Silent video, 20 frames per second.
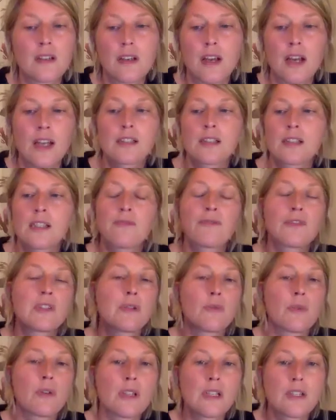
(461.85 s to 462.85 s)
as if they
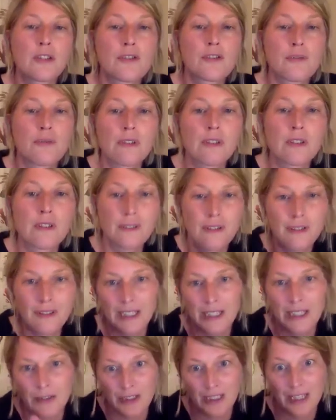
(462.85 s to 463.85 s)
were literal
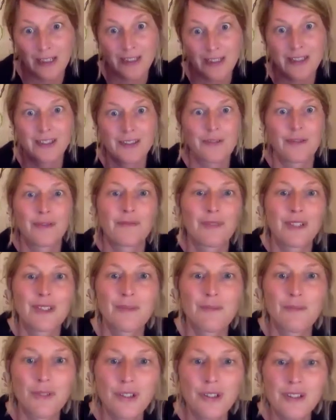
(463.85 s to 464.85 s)
like text
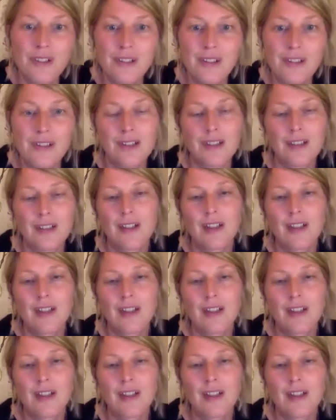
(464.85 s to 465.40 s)
written books.